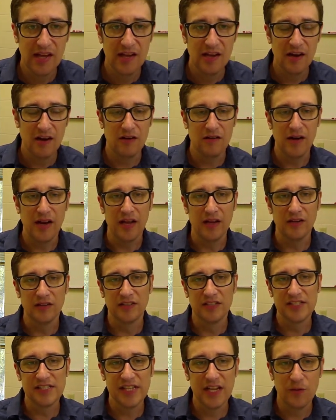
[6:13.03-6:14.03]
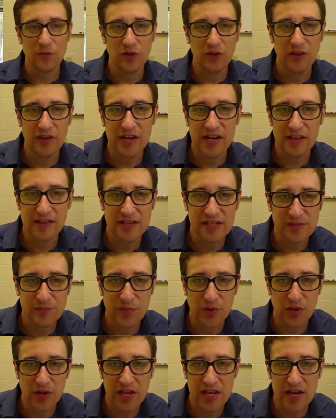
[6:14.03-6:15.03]
All right, let's say we're looking at this
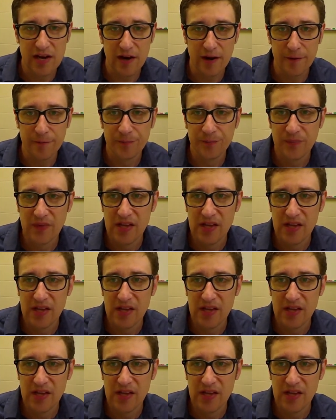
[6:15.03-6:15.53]
book here.